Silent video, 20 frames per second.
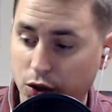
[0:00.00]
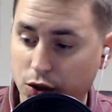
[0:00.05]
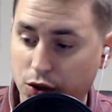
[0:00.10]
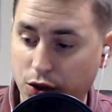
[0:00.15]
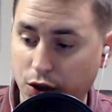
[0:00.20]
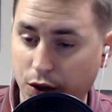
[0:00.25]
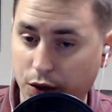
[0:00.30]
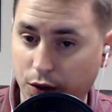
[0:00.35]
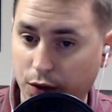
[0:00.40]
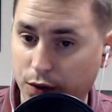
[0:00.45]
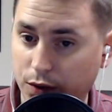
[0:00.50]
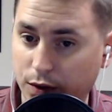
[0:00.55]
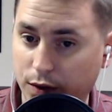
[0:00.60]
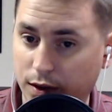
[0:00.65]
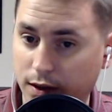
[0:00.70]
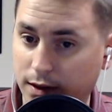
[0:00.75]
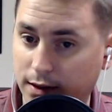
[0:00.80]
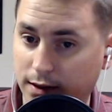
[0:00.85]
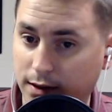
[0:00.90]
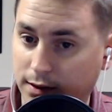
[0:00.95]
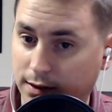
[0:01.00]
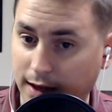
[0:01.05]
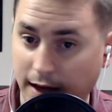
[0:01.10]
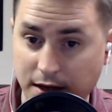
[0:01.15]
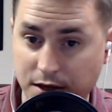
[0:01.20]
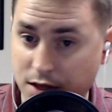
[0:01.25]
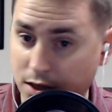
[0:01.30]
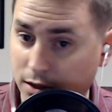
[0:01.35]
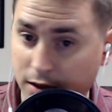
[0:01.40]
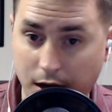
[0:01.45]
to
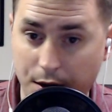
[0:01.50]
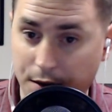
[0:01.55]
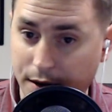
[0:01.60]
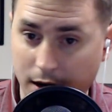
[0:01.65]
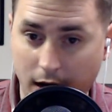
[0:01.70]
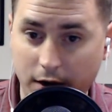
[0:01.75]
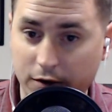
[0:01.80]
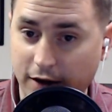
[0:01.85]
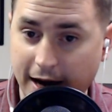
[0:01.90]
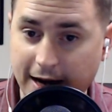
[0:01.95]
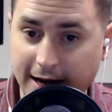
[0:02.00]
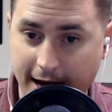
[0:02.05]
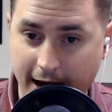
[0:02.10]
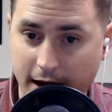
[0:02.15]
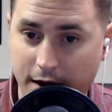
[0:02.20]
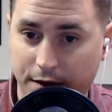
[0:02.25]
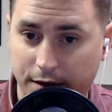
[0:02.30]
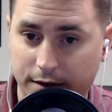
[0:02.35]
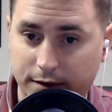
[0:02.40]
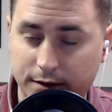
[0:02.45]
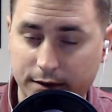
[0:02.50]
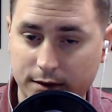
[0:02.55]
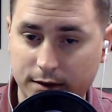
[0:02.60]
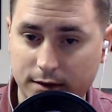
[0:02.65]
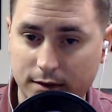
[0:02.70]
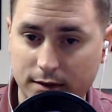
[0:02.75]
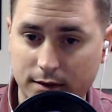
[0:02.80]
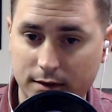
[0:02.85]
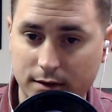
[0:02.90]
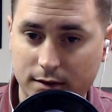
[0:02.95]
things that are going on right now,
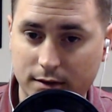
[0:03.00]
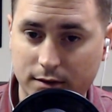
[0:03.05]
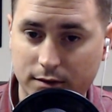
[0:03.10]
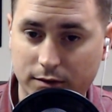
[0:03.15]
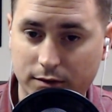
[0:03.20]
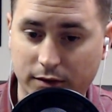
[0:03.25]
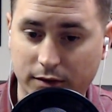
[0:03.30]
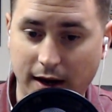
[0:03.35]
right?